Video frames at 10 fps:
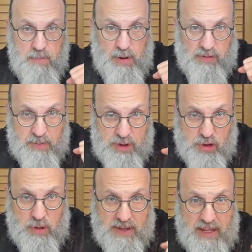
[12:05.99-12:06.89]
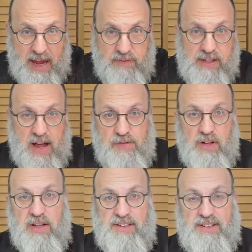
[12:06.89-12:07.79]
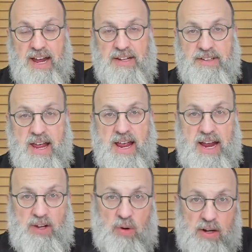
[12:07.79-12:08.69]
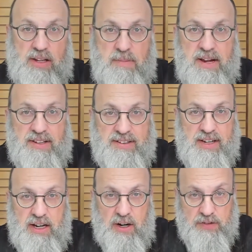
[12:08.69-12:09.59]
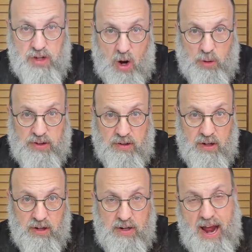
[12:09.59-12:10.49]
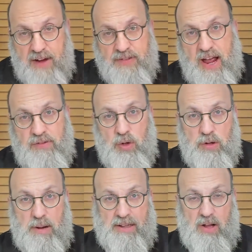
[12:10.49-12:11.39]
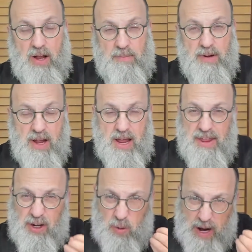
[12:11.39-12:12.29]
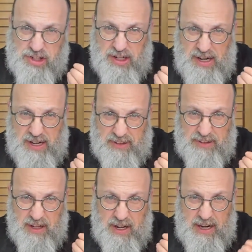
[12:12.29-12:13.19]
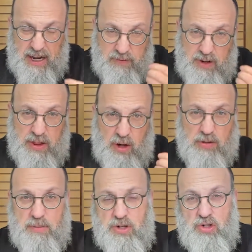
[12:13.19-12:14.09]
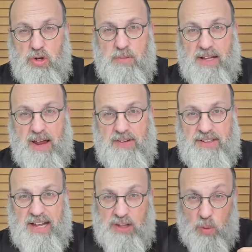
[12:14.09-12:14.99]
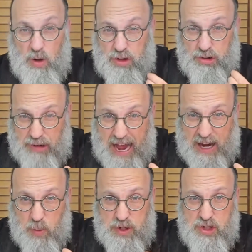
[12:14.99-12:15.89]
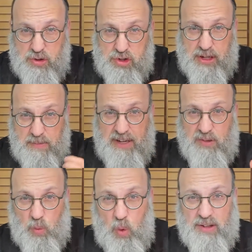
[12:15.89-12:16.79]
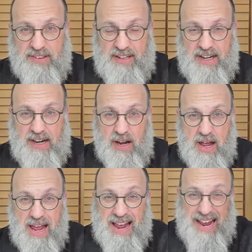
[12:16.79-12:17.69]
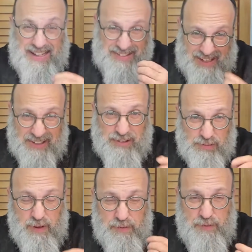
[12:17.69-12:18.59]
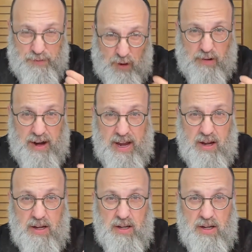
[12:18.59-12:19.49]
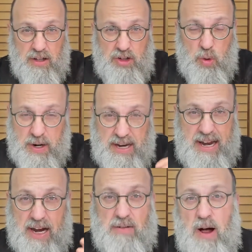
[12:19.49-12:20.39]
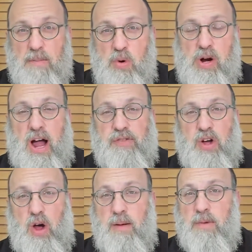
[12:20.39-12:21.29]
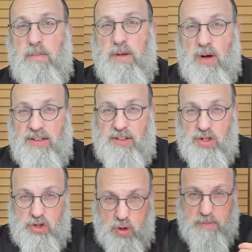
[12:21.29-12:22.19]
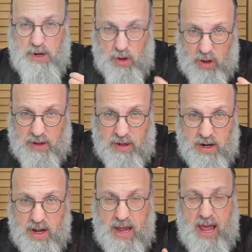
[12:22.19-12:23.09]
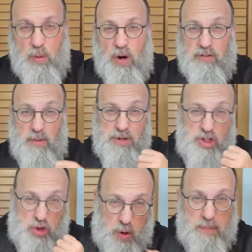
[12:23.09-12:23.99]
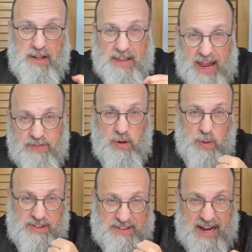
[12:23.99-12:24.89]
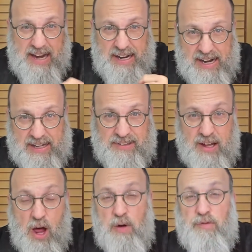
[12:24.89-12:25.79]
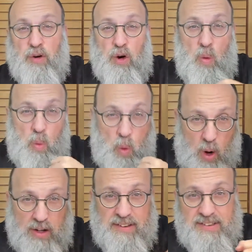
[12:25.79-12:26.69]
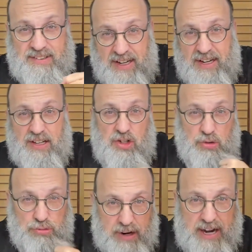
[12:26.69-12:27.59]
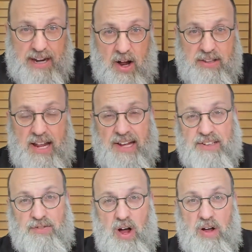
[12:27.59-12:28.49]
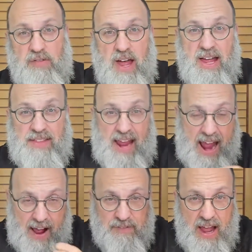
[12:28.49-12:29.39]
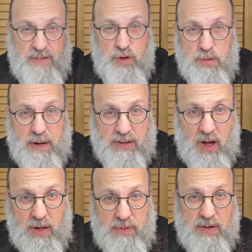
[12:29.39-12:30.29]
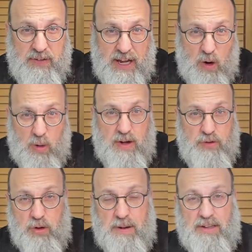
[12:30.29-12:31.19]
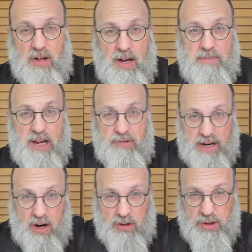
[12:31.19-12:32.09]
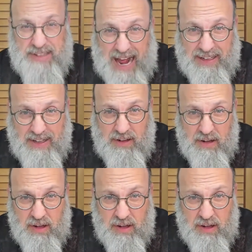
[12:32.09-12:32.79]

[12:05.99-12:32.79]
But Rabbi Shubin Levi definitely says, in order to be a city of note, you have to have Yud Batlanim. The question is, even though Rabbi Yehoshua ben Levi said the word krach, which usually means walled city, is this referring to an ir hamukav chayma mimaisi Yehoshua ben Nun? And what Rabbi Shua ben Levi was saying is, for a walled city to read on Tezvav, they have to have Yud Batlanim, but if they don't have Yud Batlanim, they read on Yud Dalit?